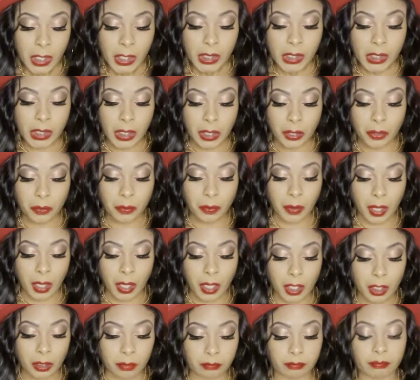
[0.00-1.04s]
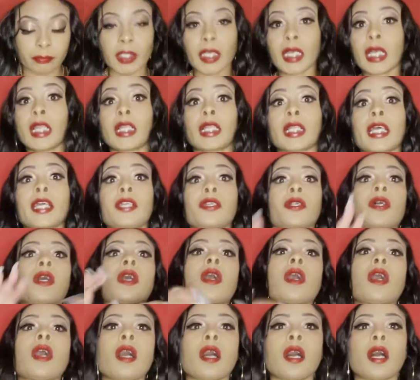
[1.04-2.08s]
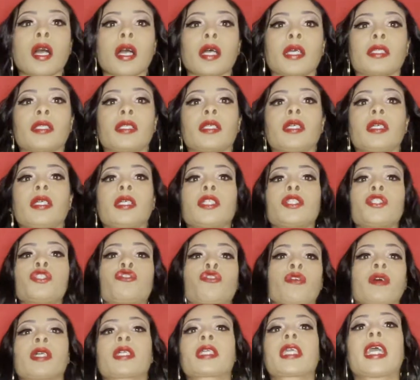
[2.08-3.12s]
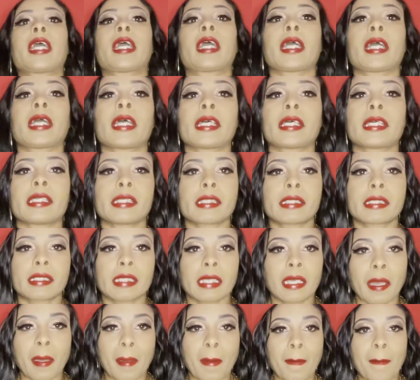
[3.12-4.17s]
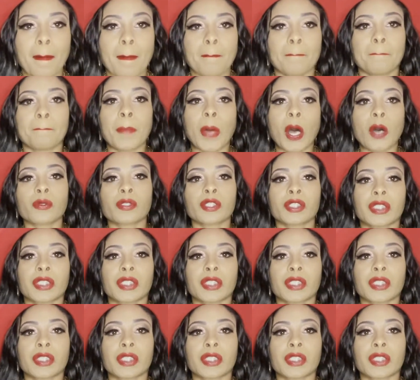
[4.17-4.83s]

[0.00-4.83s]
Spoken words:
So, later on, drunk ass Boss